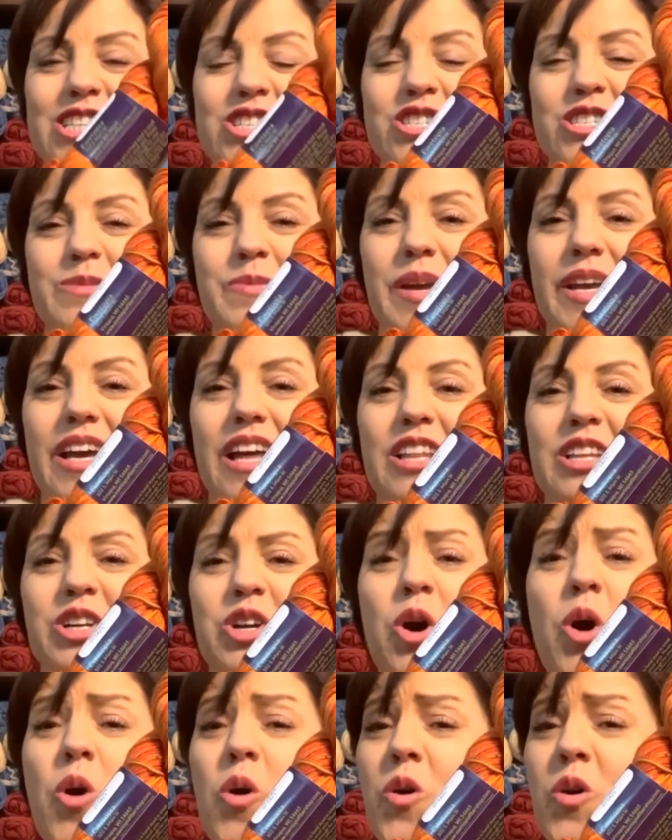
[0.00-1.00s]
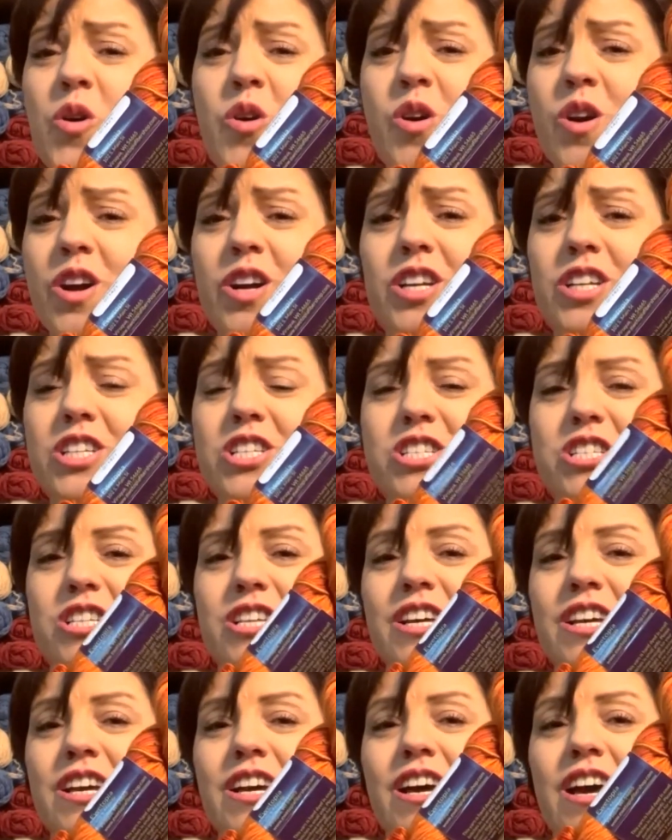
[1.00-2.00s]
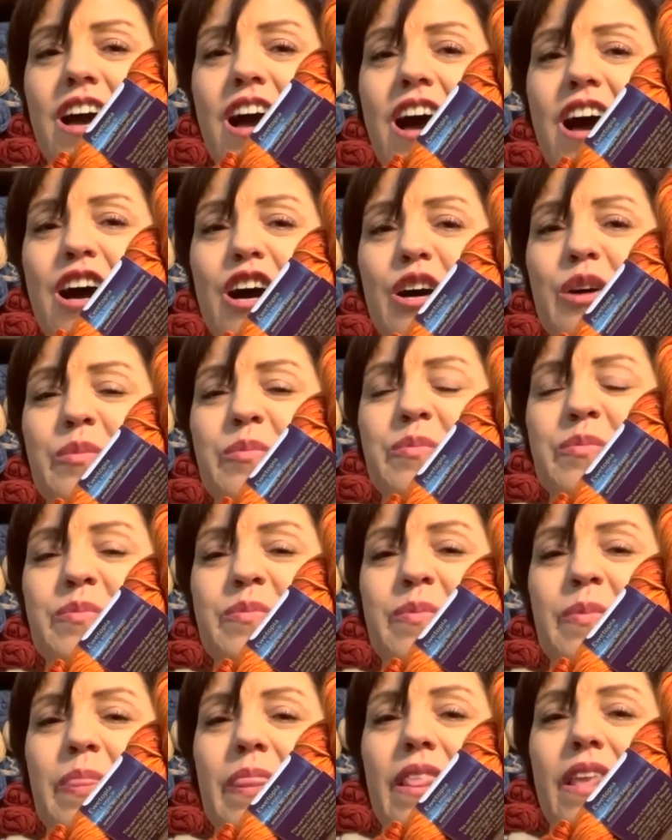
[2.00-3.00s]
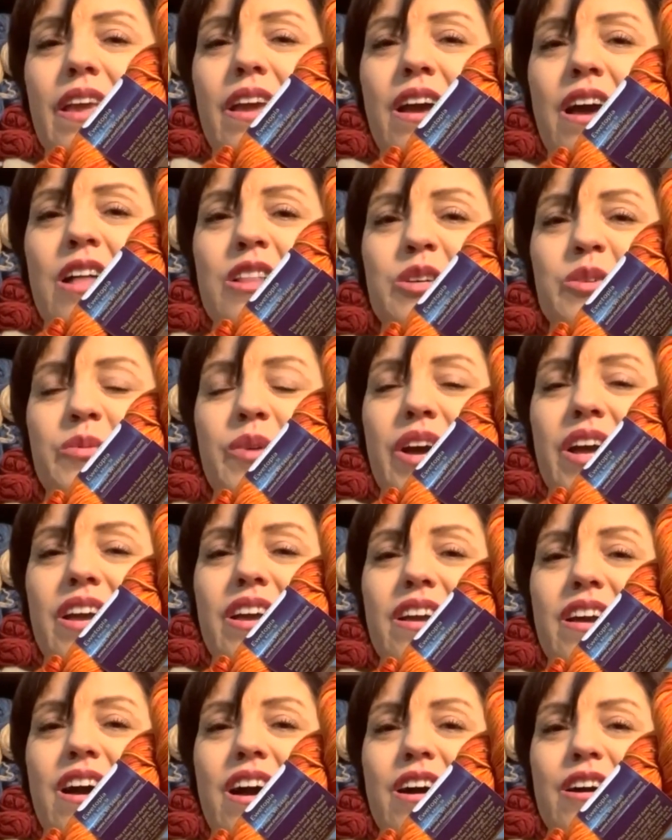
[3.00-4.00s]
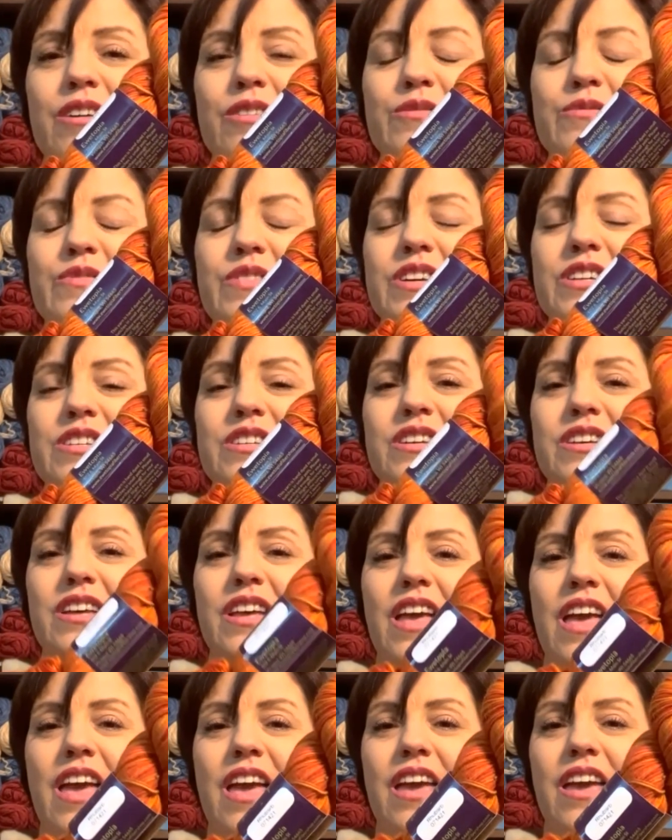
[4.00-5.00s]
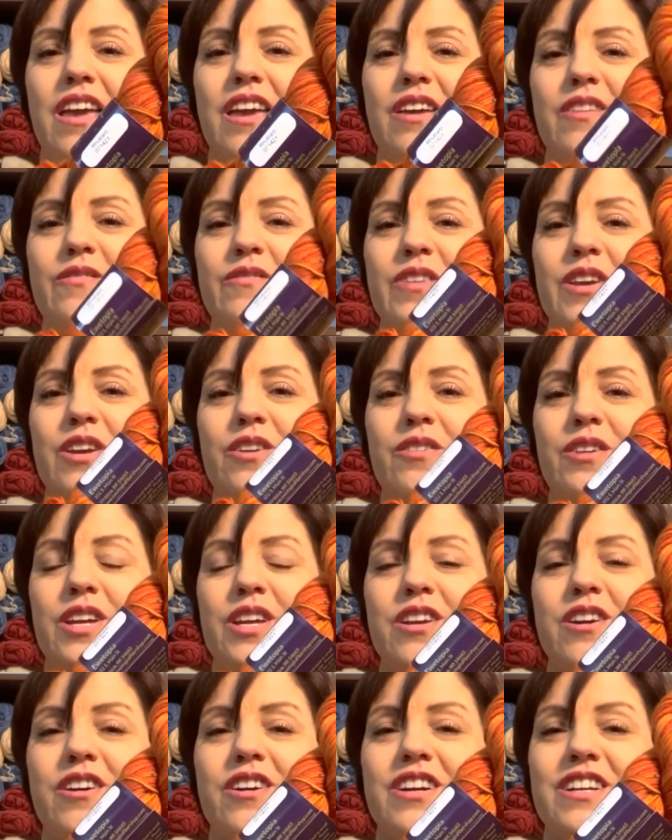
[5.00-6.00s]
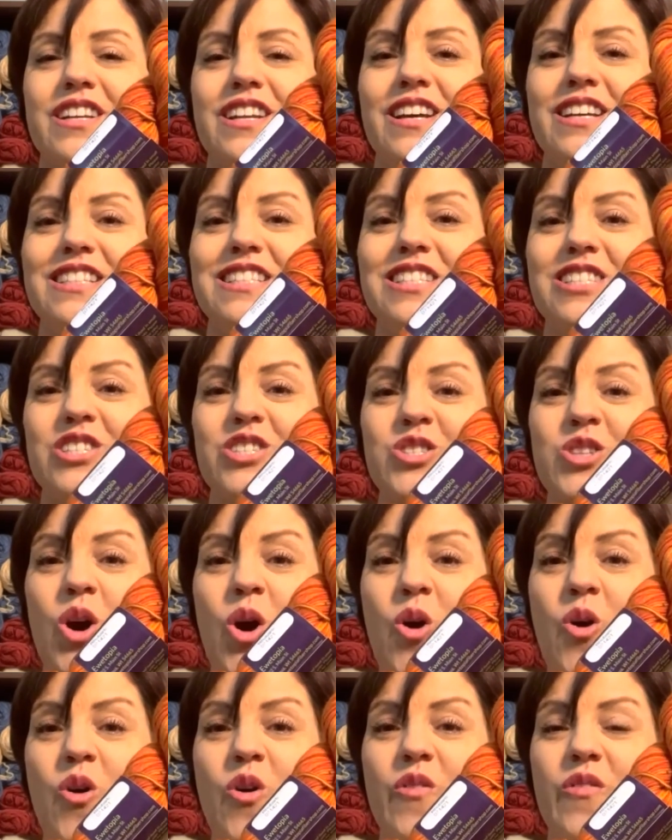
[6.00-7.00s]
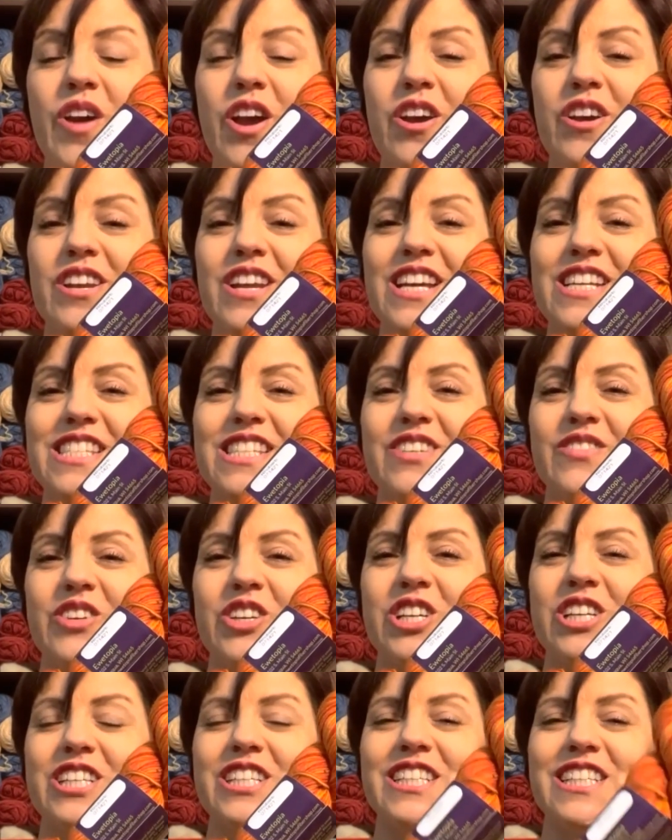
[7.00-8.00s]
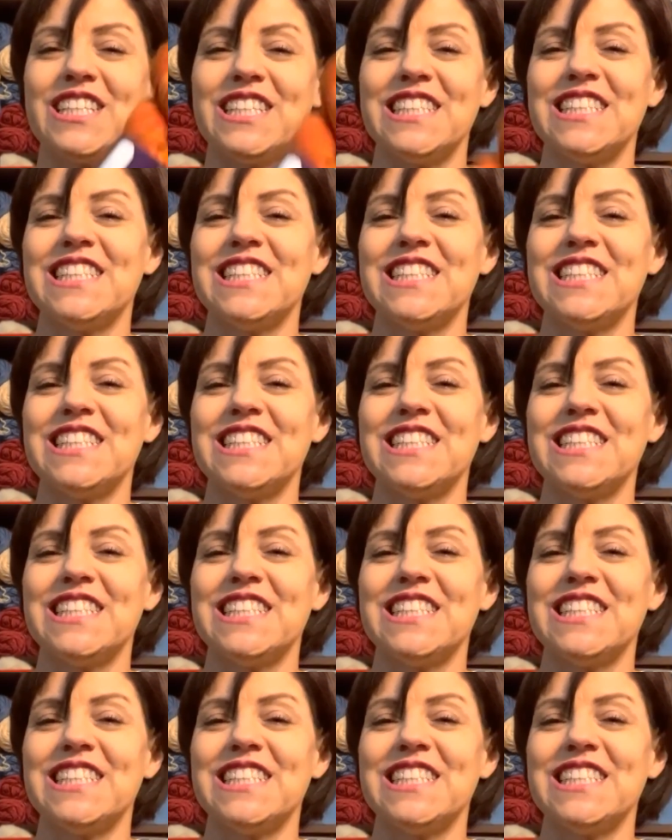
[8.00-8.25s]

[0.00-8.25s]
just my color, orange, colorway of a fingering yarn. So very nice of her.